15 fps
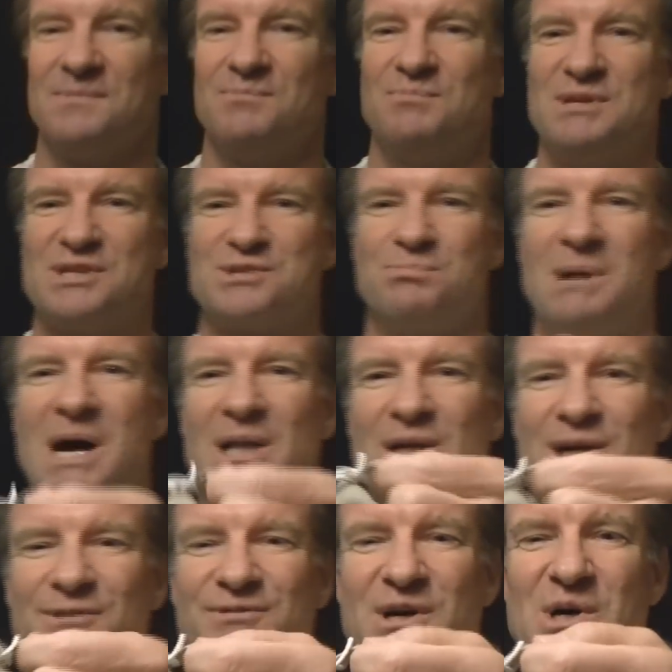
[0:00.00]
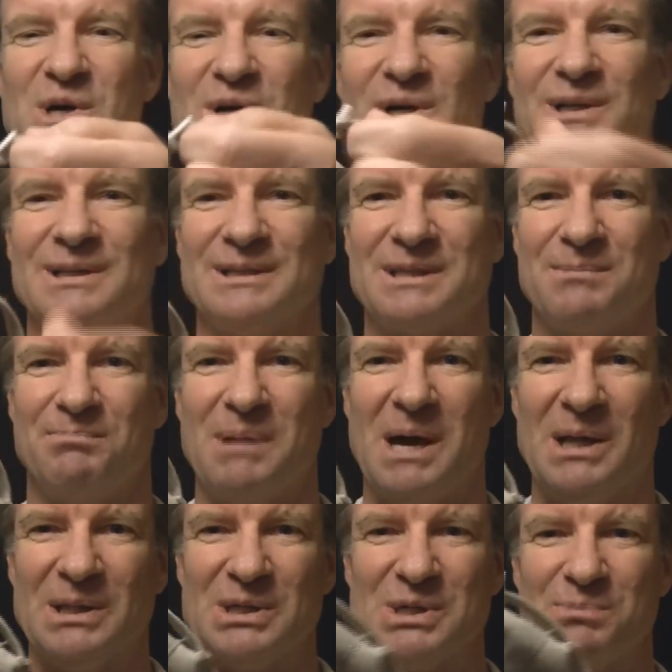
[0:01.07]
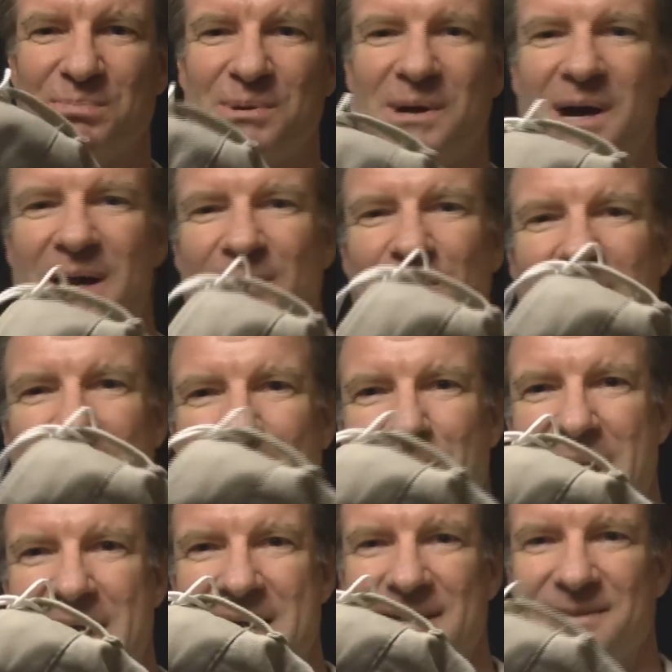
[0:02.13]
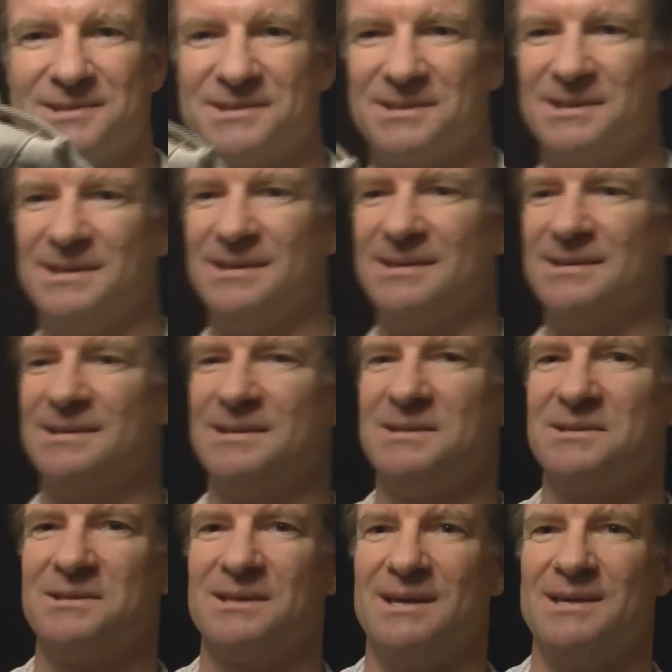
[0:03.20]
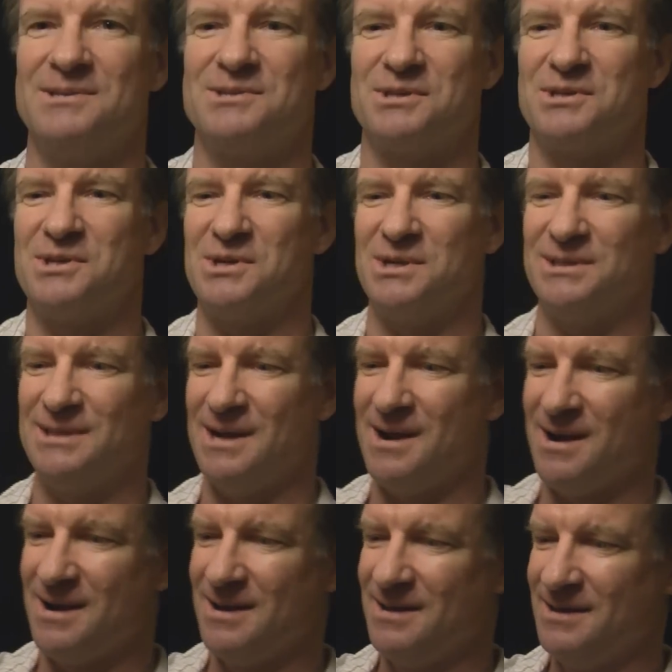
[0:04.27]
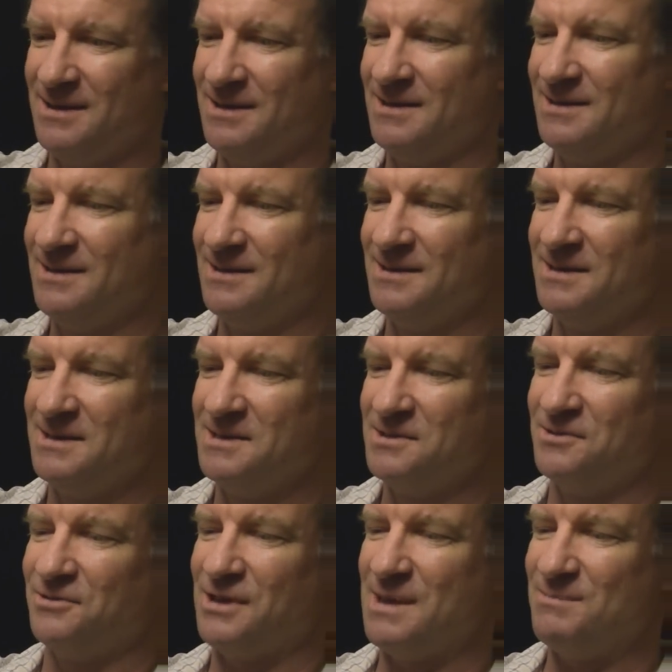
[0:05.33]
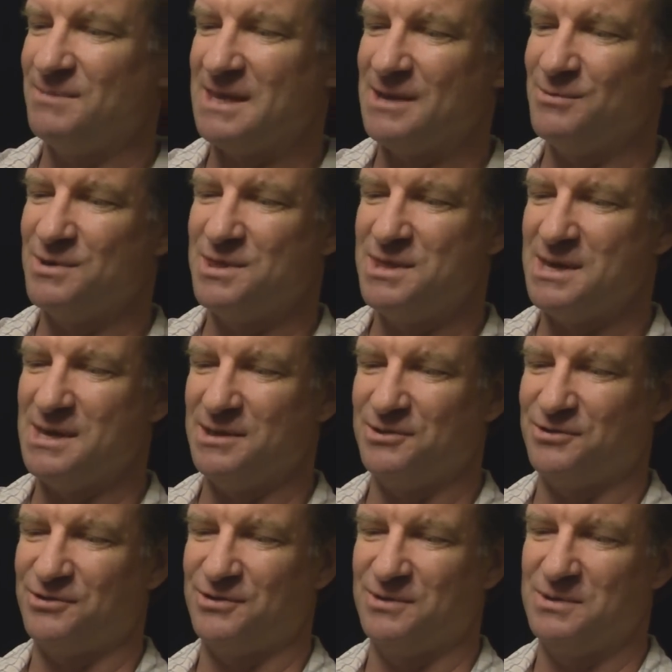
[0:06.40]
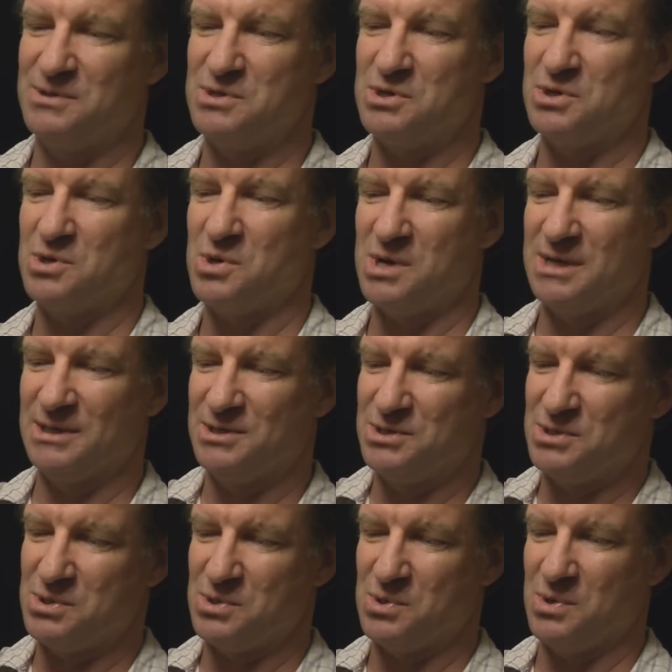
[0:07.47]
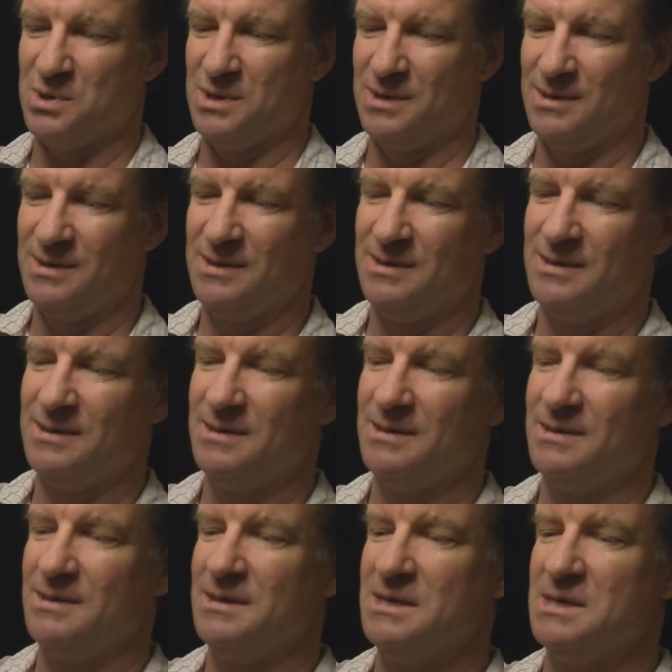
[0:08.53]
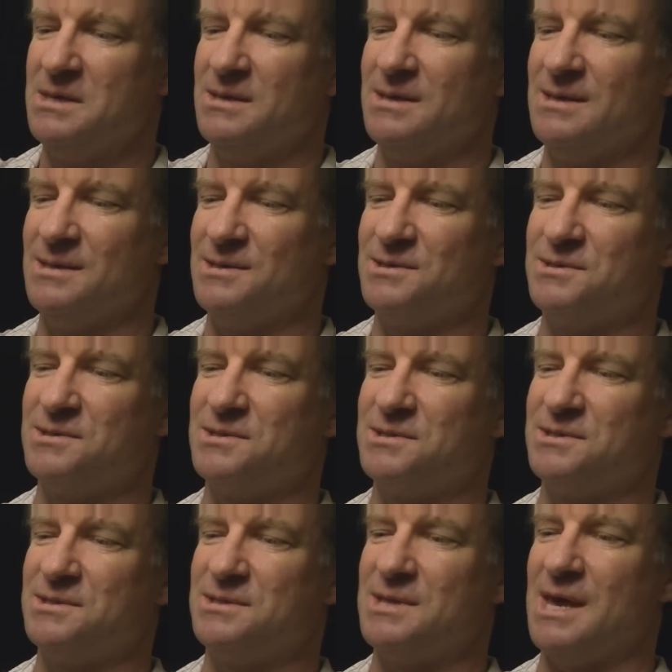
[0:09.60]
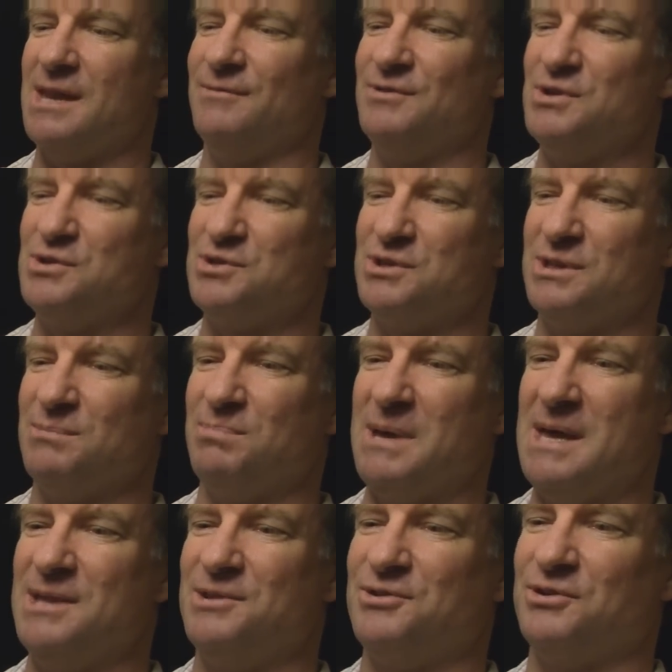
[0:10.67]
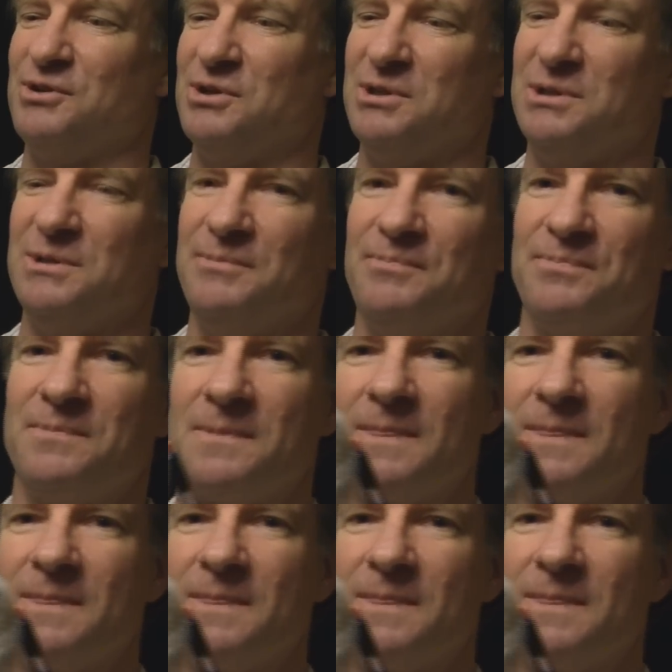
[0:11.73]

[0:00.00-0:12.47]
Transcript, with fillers: a bit smaller of a hole the belt loop on a pair of pants okay secured there same thing with this you're going to, instead of using the pencil,